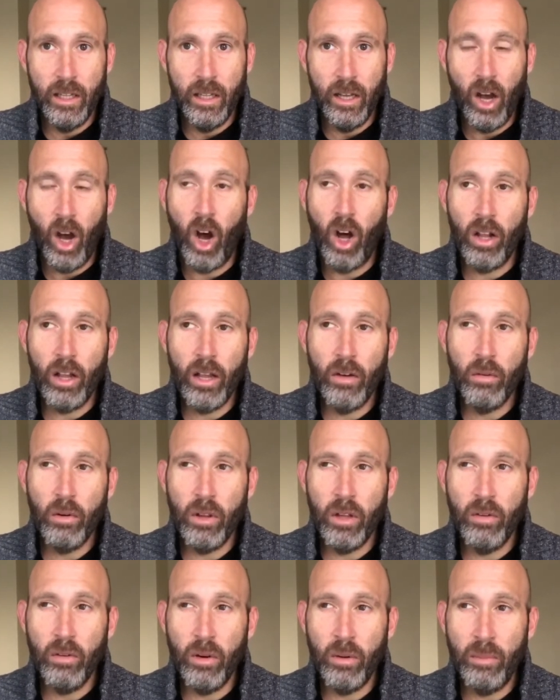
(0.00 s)
All I
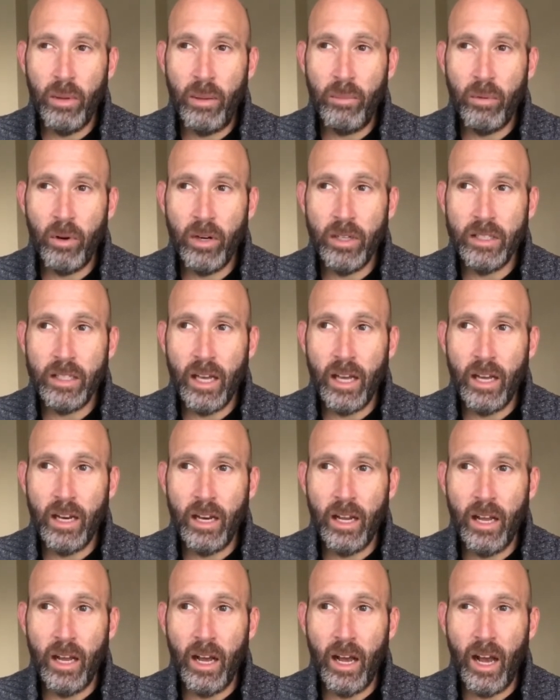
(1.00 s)
really remember is
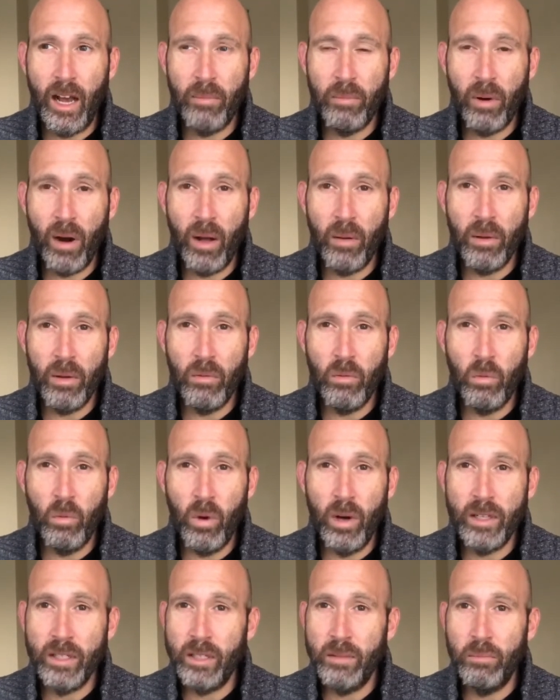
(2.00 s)
that I probably
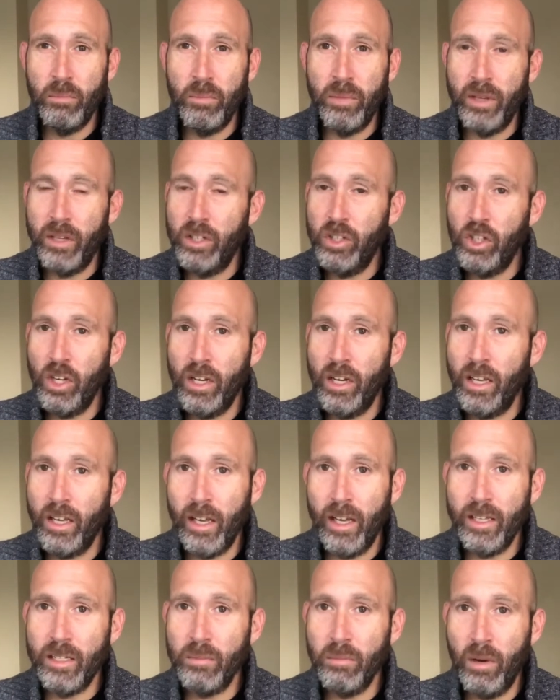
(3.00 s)
wasn't binge eating
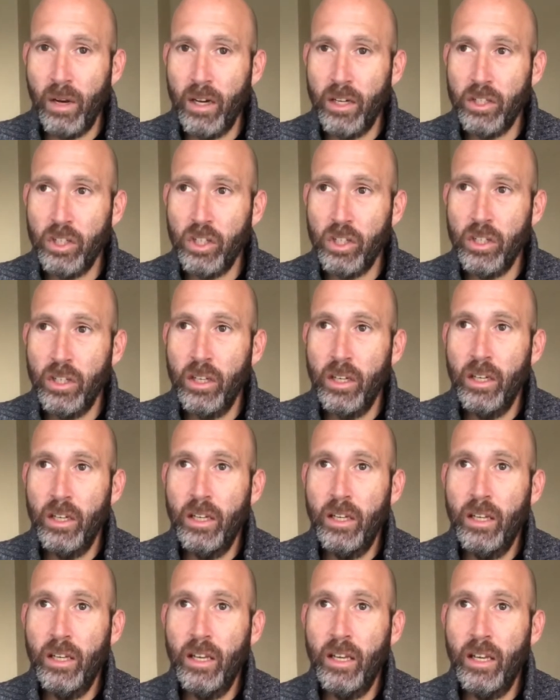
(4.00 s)
as much,
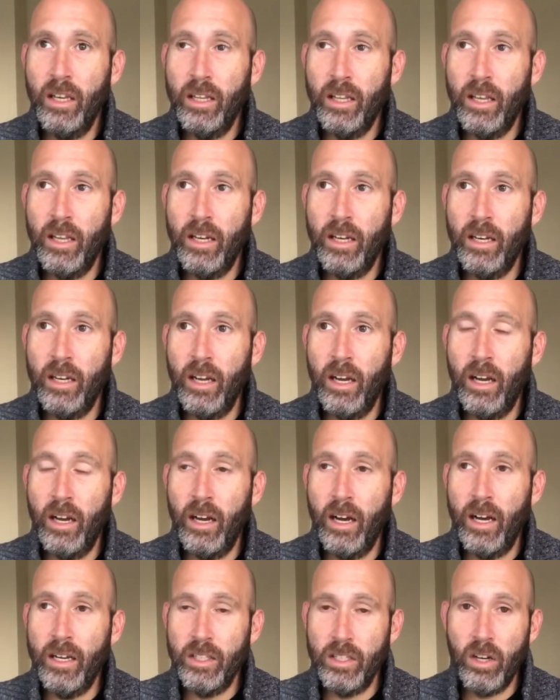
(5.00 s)
and then uh,
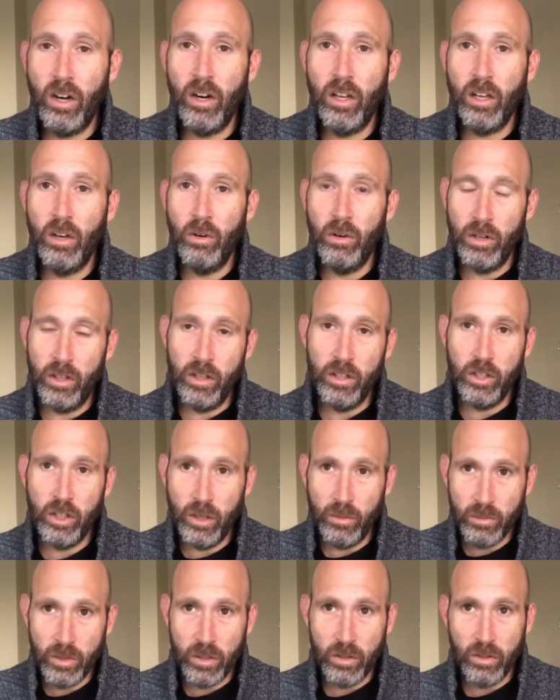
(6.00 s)
I started going to the
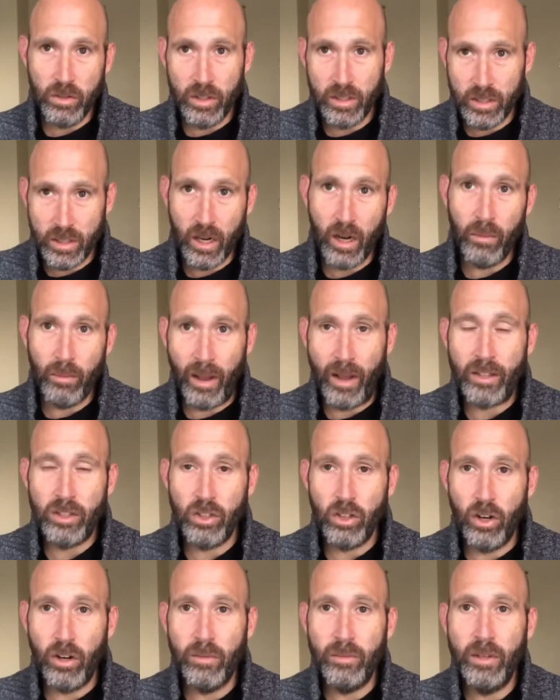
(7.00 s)
gym to do the
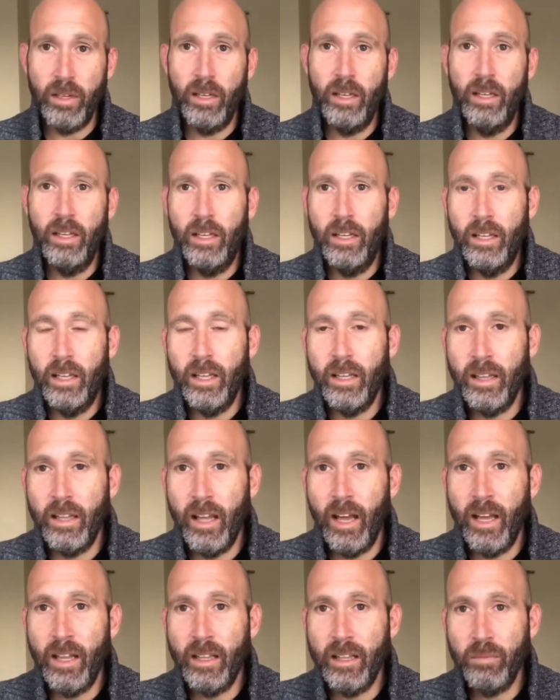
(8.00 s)
Stairmaster. And
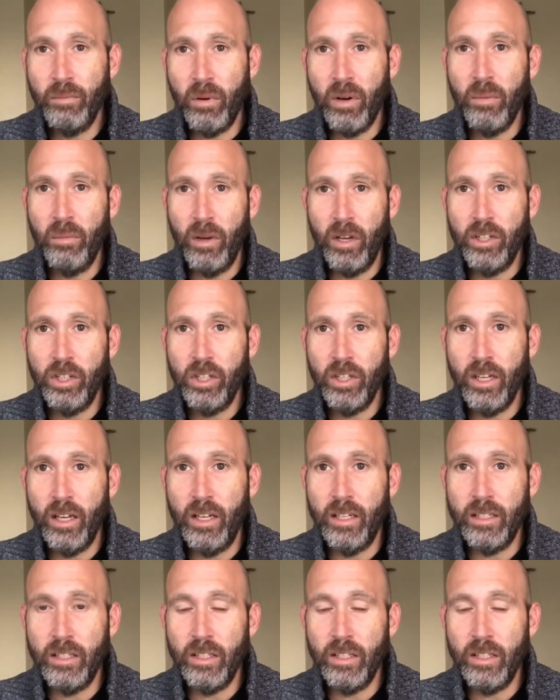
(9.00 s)
that's pretty much it.